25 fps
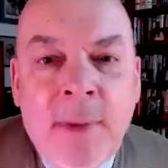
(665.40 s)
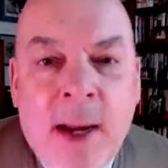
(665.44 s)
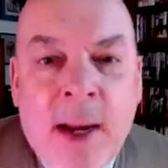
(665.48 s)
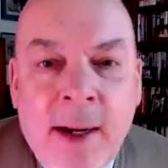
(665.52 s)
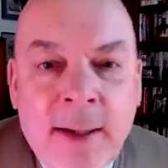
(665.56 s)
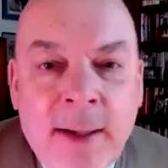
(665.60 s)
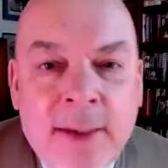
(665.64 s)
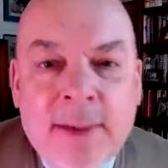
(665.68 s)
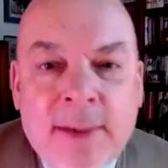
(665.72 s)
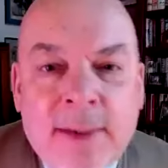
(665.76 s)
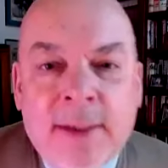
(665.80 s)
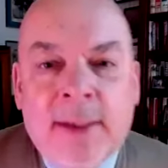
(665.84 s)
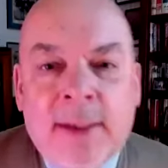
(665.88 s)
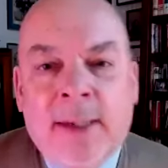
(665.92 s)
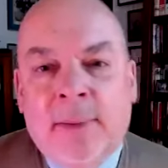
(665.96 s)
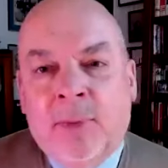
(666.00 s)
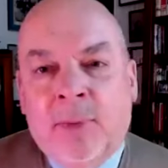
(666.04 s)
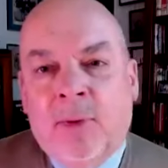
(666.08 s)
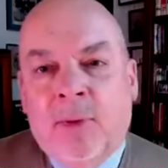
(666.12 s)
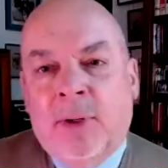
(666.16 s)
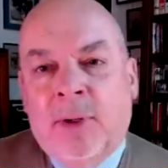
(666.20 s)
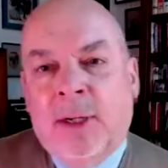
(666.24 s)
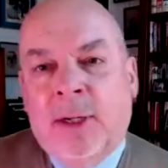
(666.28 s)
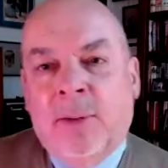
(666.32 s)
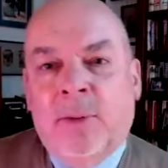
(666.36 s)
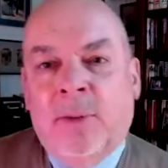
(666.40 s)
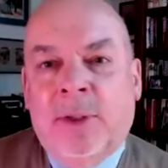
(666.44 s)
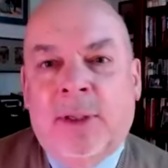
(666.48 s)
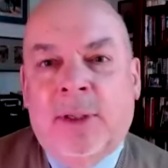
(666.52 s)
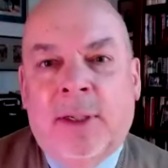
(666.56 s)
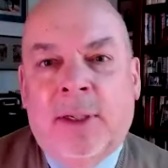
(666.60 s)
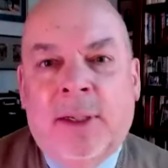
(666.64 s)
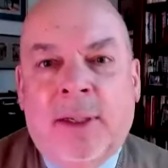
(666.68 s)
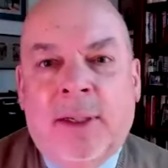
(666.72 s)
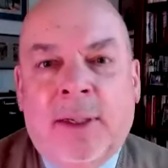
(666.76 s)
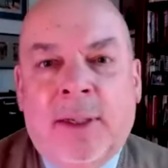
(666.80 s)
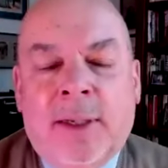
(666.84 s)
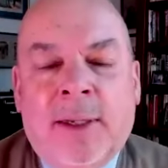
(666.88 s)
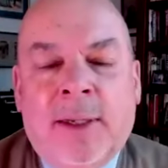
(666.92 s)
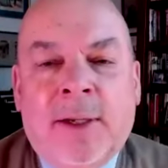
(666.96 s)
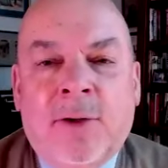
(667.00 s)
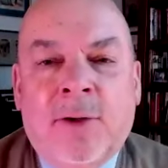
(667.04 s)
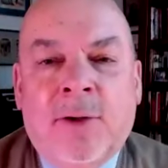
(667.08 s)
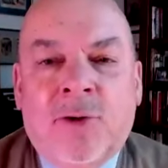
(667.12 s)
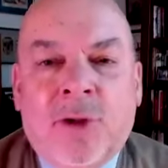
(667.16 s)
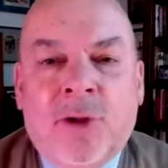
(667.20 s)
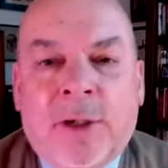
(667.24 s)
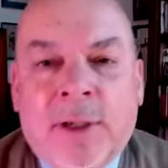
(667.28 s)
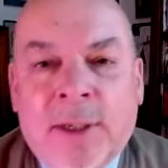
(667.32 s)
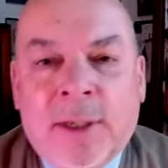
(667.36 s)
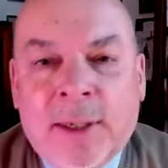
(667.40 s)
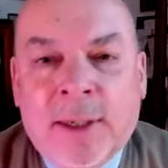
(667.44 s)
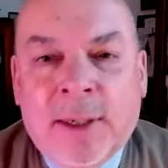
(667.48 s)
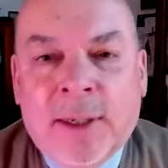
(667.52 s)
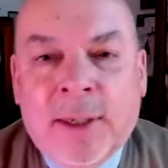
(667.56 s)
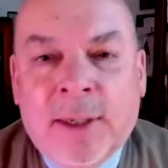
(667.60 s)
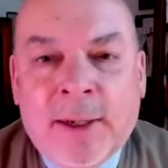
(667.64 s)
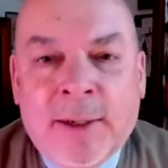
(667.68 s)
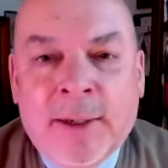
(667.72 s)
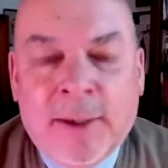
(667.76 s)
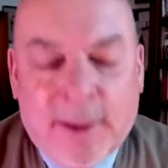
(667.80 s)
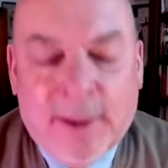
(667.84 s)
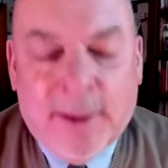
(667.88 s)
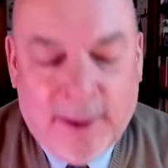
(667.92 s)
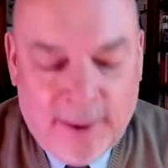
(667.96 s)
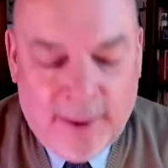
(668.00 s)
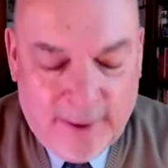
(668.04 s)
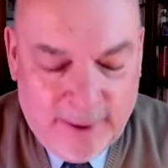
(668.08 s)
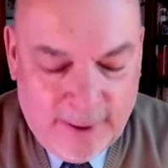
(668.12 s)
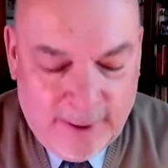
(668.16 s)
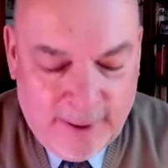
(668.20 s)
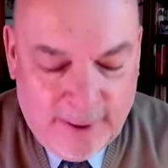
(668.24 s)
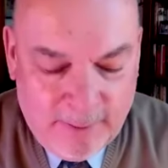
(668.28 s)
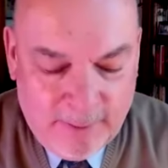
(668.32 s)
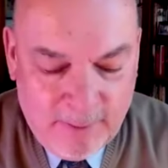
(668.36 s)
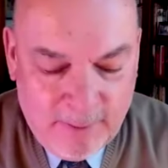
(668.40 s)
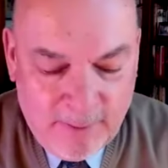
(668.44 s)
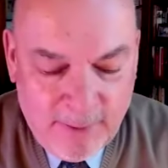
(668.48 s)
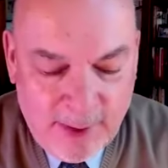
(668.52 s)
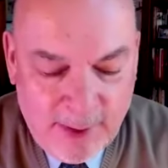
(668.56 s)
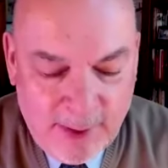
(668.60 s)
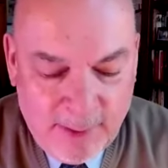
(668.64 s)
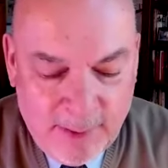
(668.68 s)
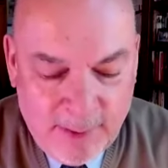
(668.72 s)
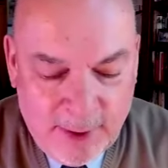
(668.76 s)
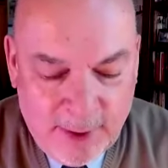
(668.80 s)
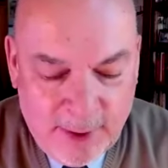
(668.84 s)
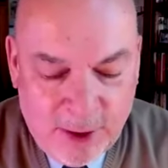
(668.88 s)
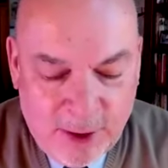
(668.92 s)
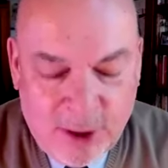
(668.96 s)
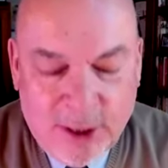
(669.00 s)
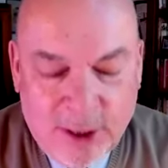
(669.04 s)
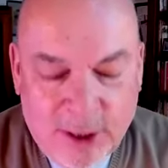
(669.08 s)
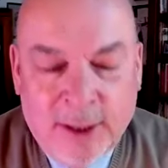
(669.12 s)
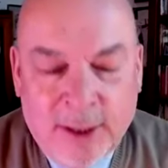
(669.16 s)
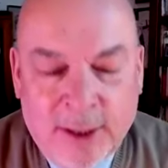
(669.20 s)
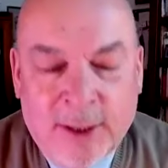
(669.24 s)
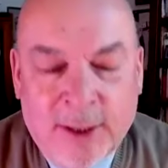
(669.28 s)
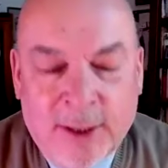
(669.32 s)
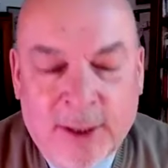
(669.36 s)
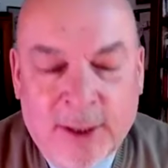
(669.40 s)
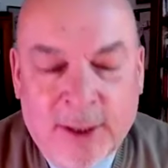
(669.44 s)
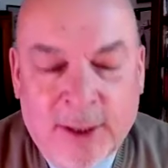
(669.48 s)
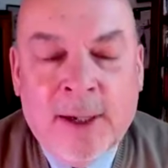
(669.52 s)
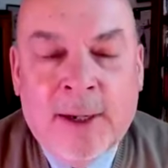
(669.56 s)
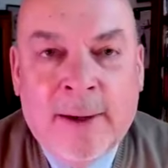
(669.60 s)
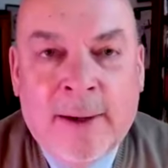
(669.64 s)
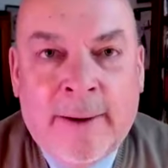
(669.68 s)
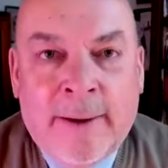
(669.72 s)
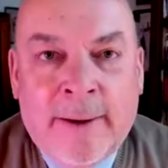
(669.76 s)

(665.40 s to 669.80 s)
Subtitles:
not as disappointed with this decision as Misha is.